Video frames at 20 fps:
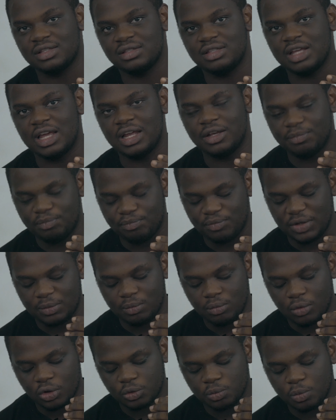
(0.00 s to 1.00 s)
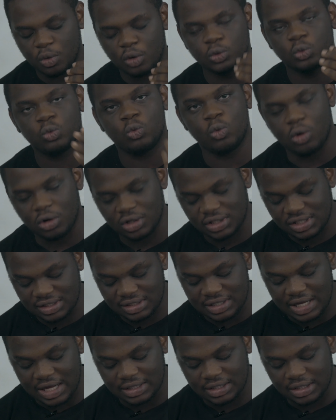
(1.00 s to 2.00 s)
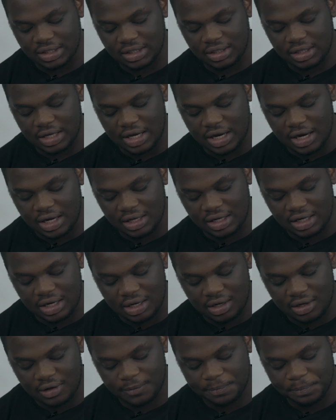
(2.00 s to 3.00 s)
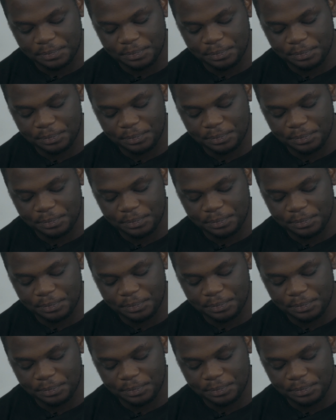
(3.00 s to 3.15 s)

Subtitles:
They're a bit much more worse than the earlier